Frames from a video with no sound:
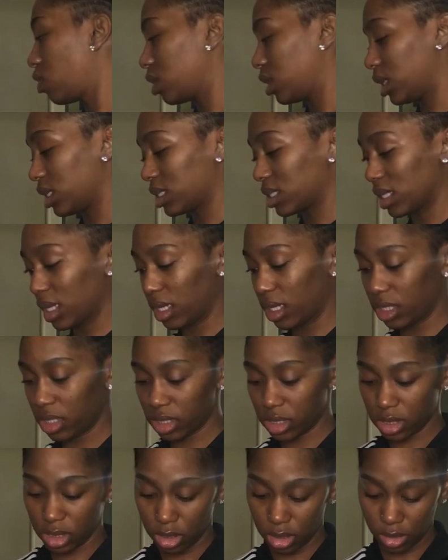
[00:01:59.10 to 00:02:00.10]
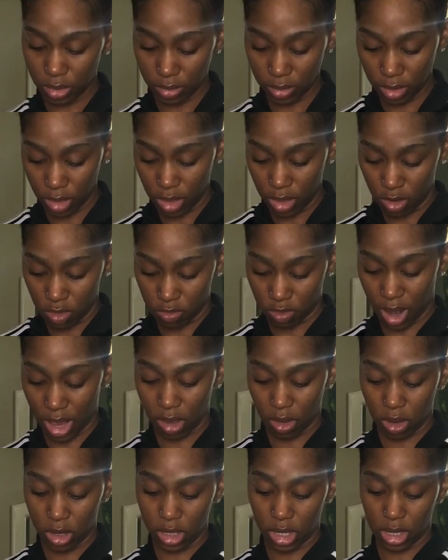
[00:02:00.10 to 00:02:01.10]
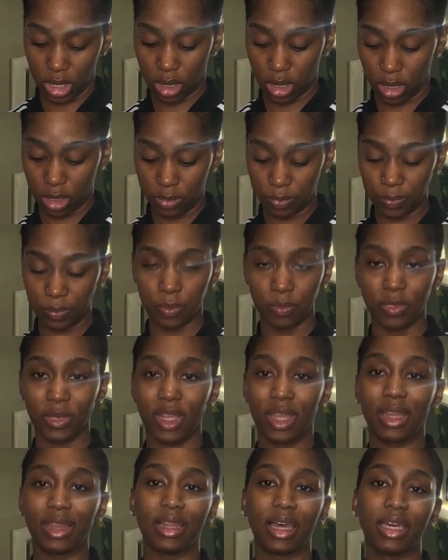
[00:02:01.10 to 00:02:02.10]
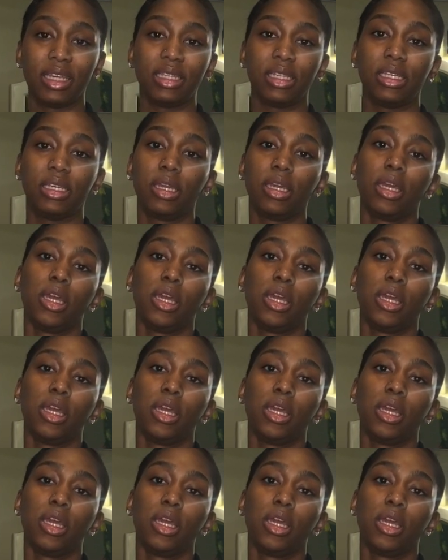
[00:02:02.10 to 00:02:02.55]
this lace, right on here, lightly,